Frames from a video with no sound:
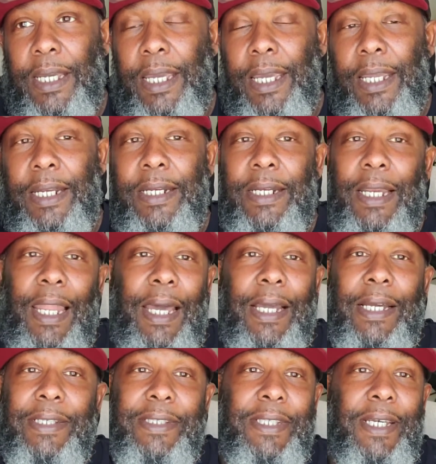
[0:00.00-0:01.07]
And
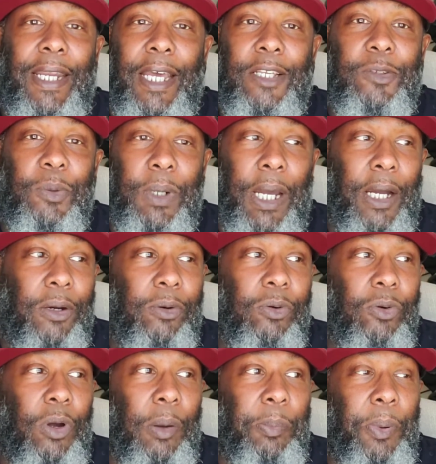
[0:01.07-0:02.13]
like I said, that's what I
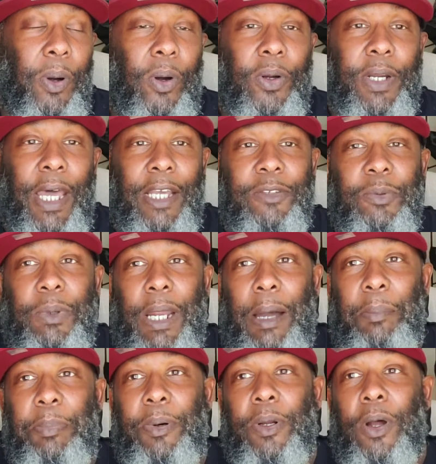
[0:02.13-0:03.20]
grew up on. That's what
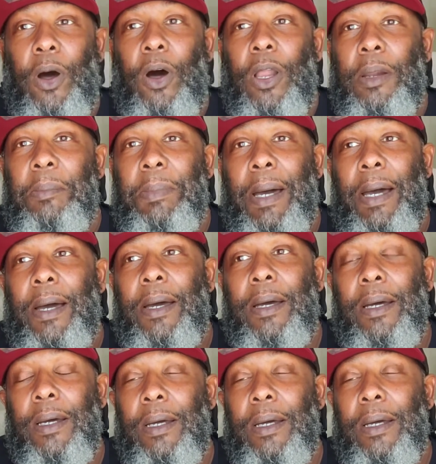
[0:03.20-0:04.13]
I put all of my